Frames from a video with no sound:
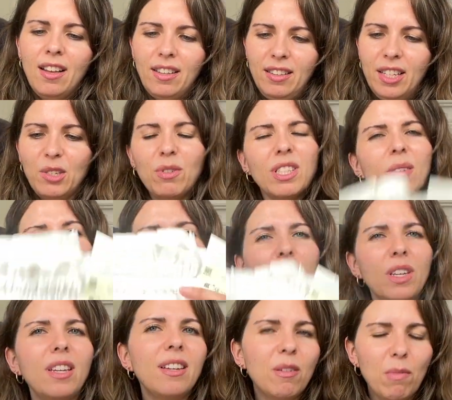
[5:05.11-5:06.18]
These ones I'm
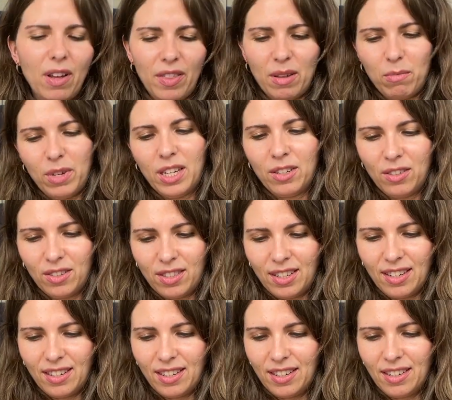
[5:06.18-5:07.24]
thinking about them because
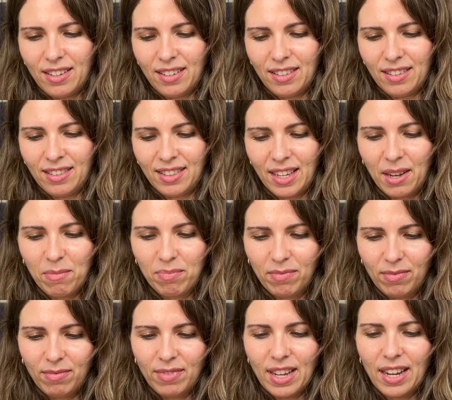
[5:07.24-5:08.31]

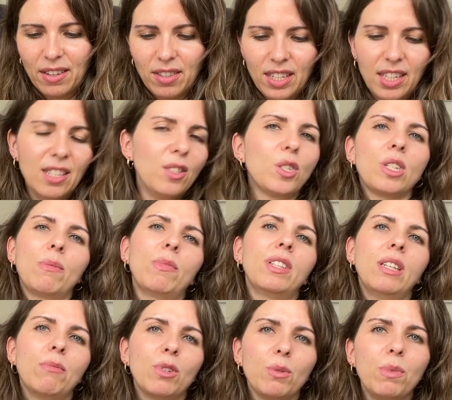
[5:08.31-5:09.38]
I think in summer
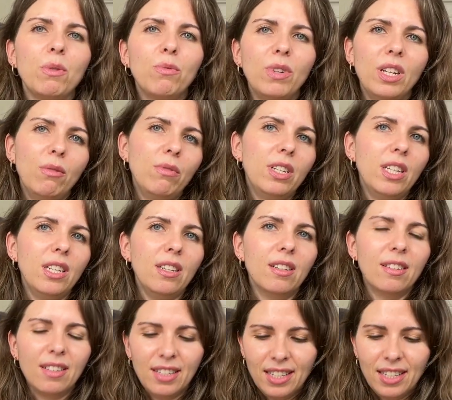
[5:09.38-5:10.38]
they must be really, really